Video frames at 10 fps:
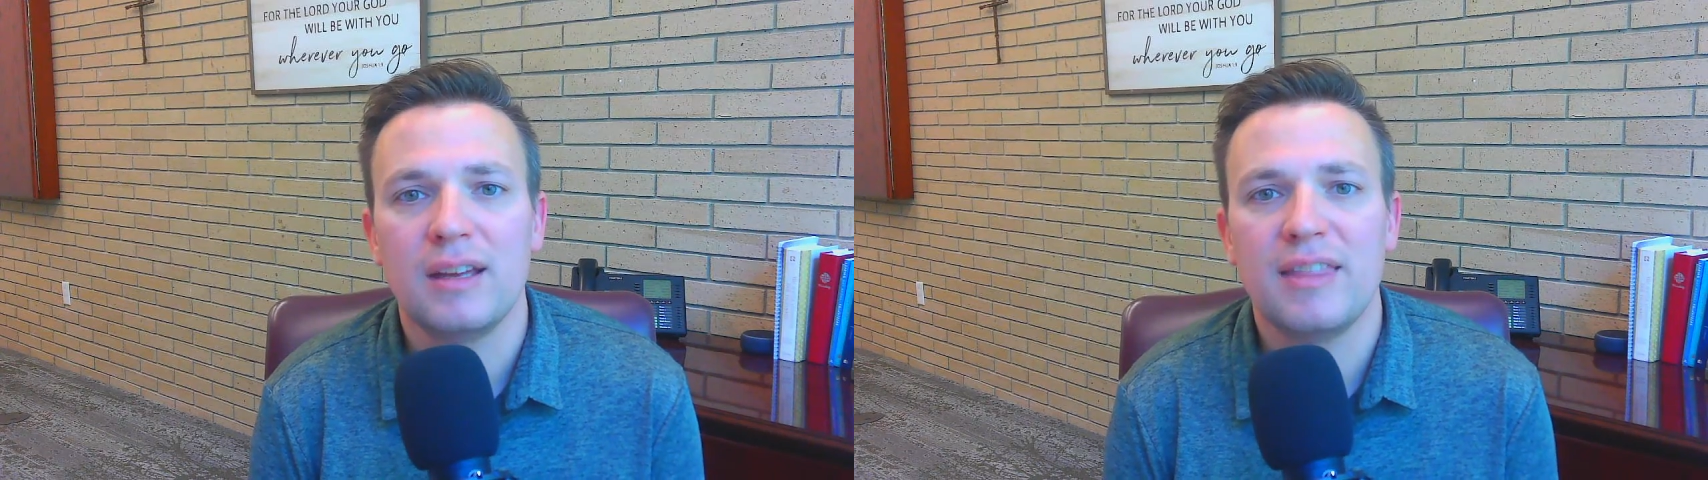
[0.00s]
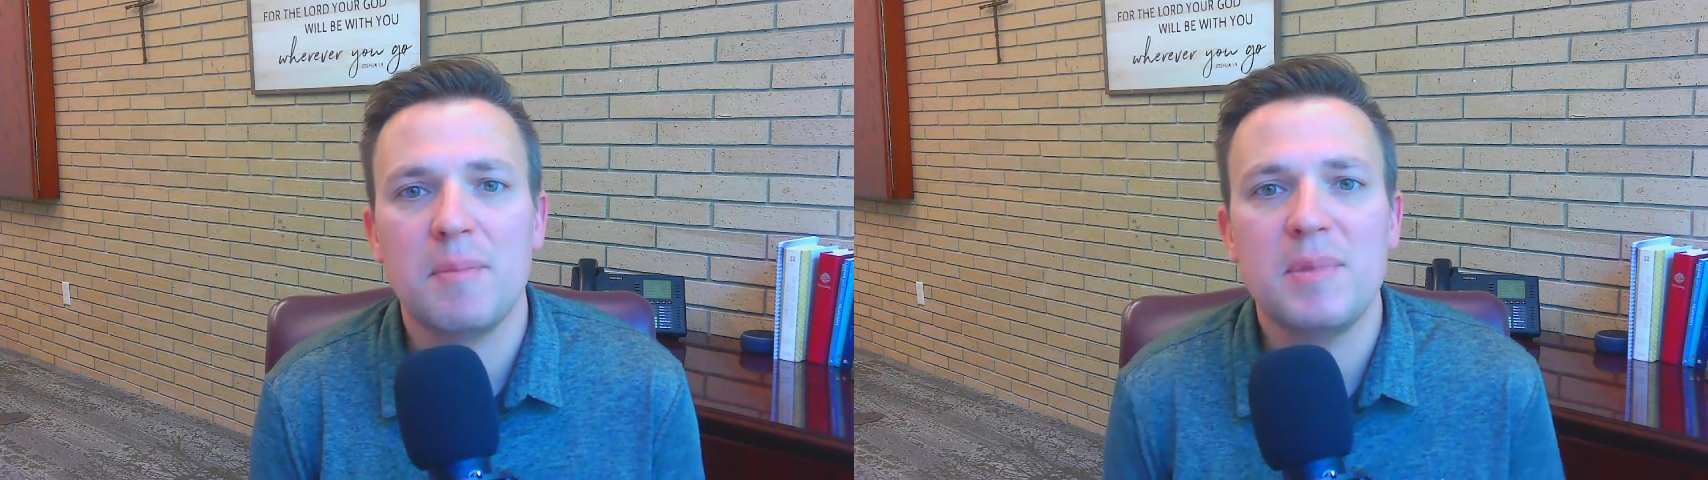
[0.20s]

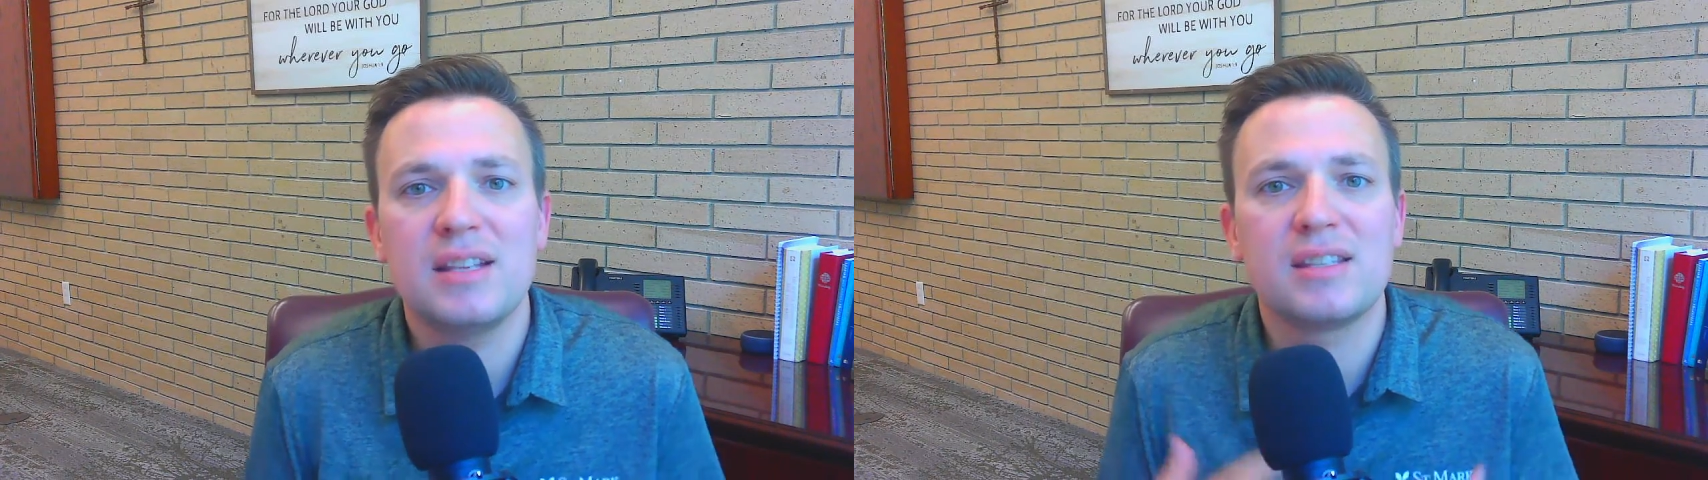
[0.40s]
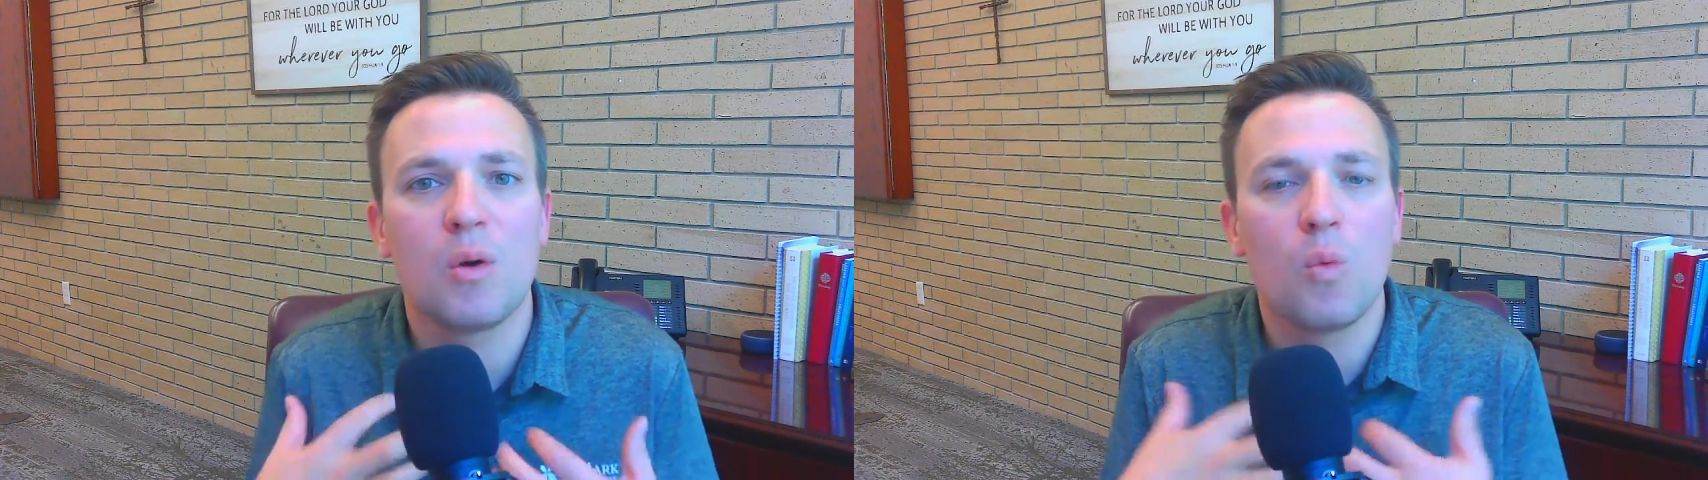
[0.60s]
That
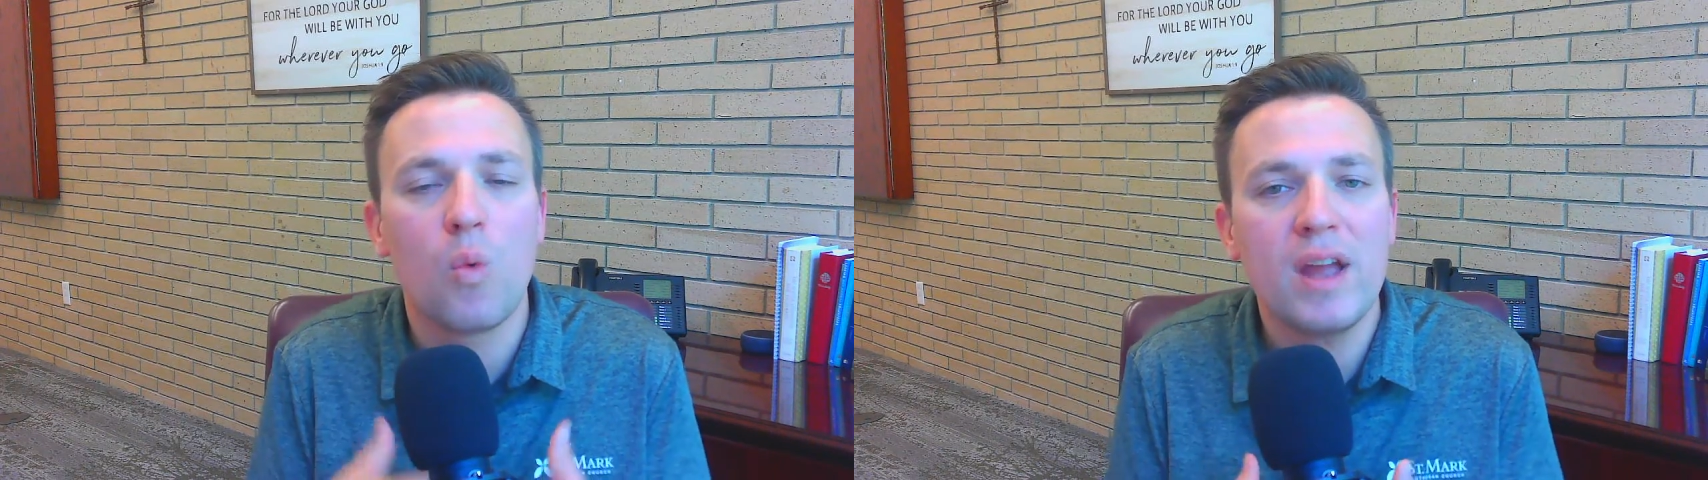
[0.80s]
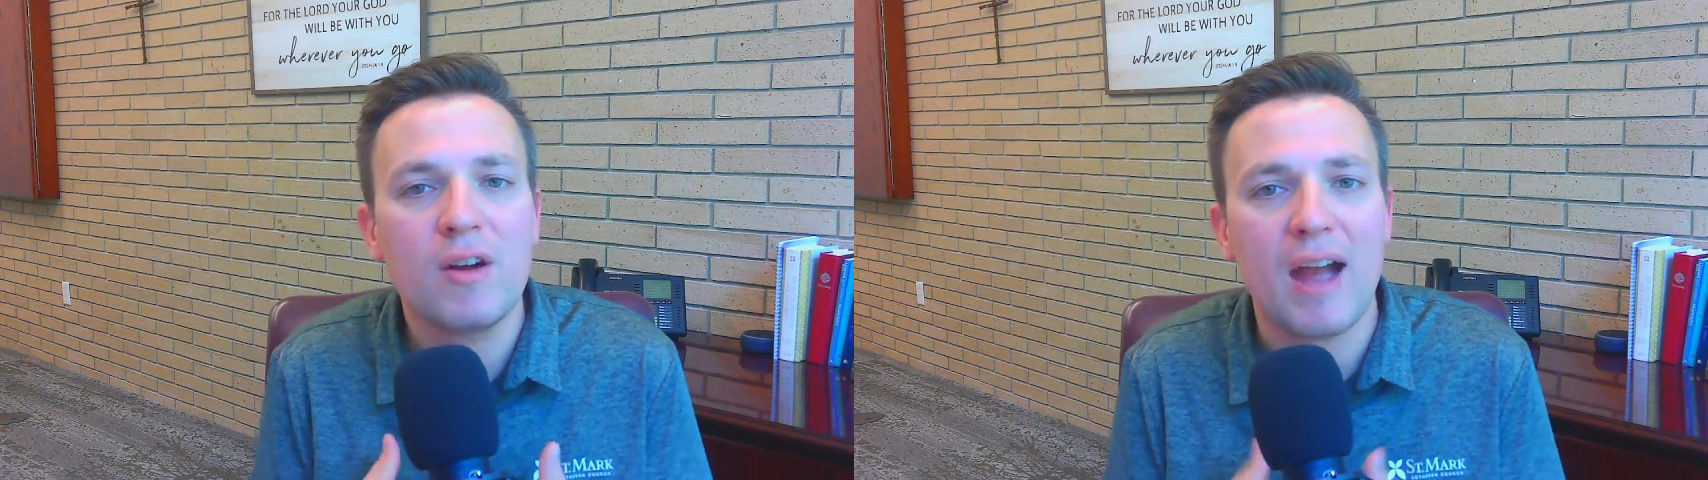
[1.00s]
means that
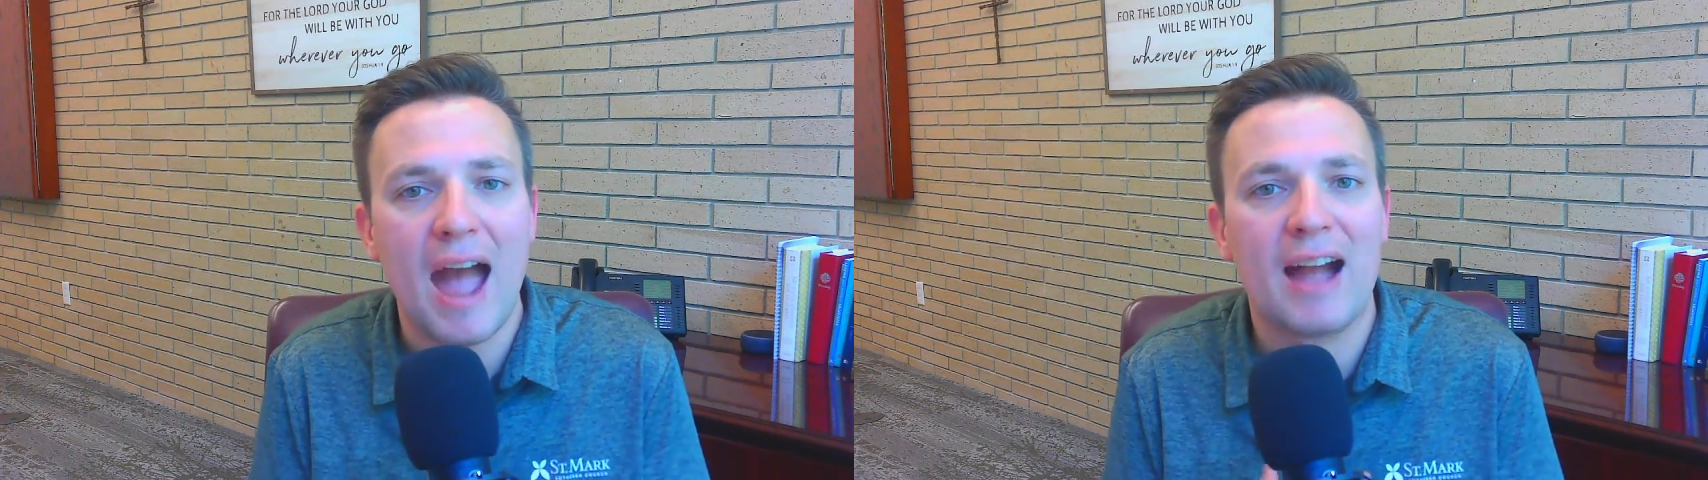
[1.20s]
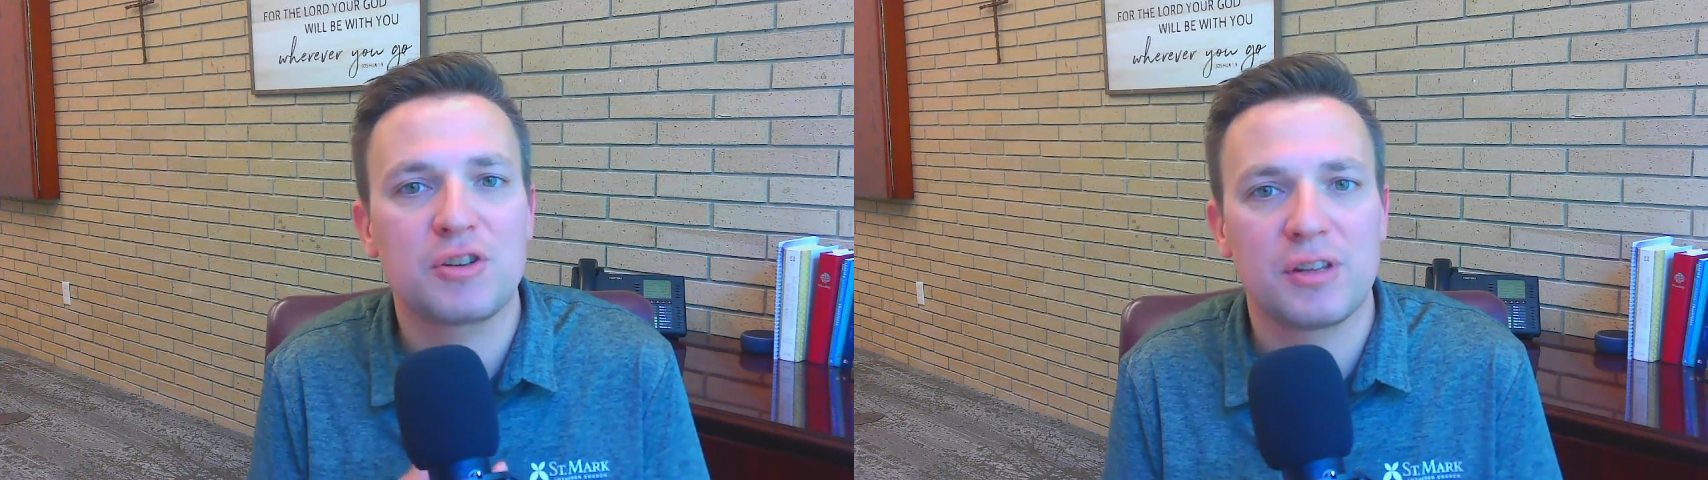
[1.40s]
we're
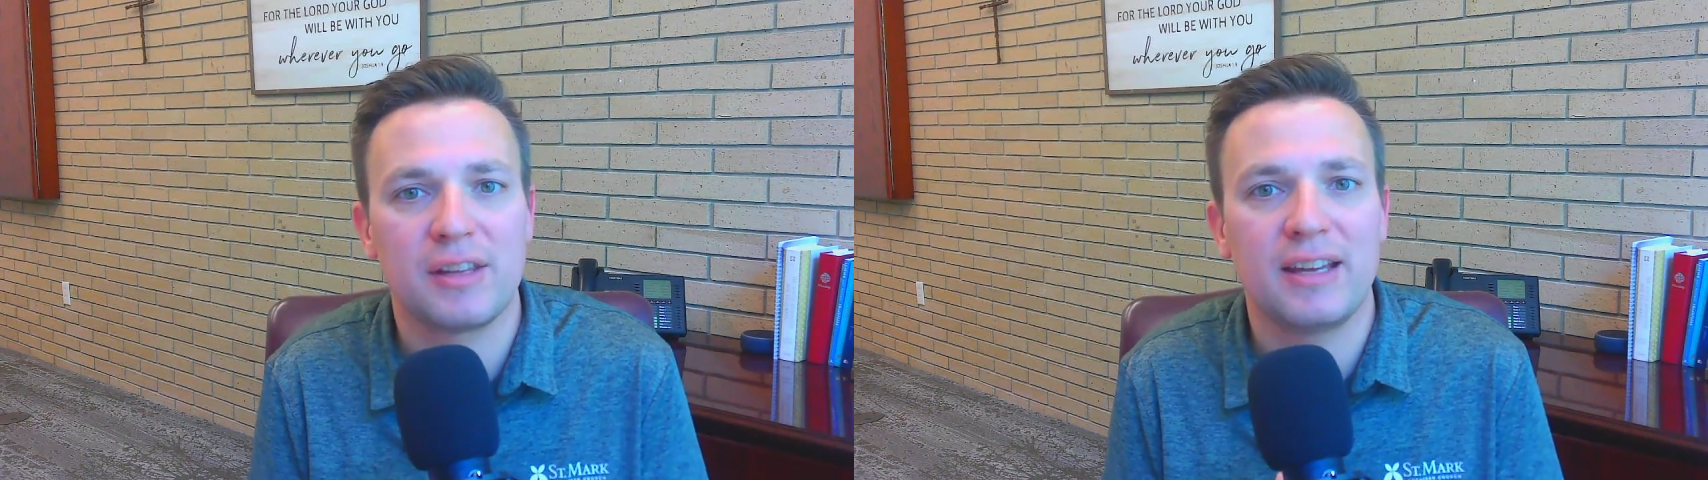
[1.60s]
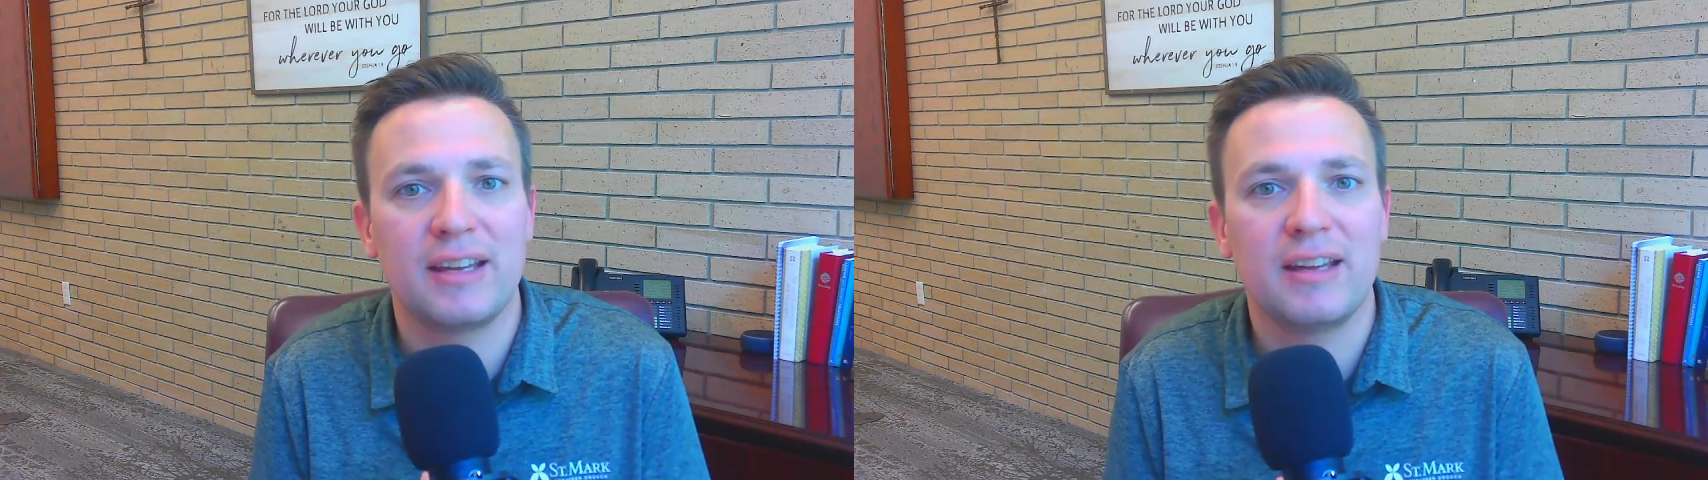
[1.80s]

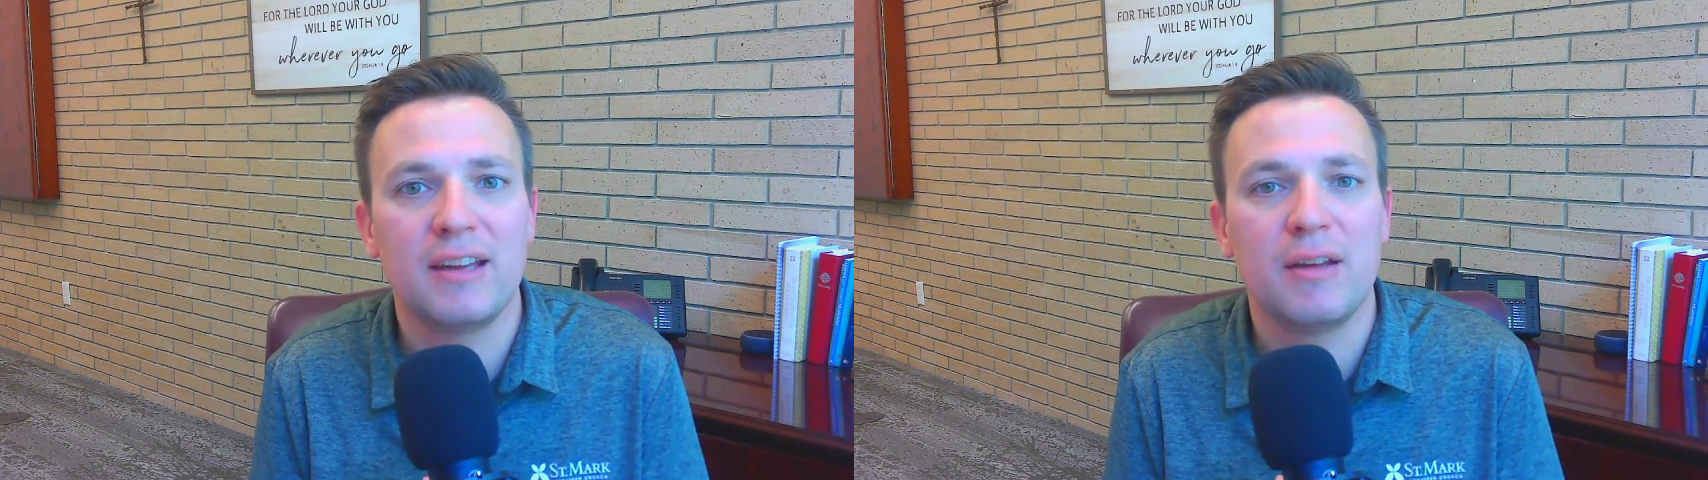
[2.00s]
actually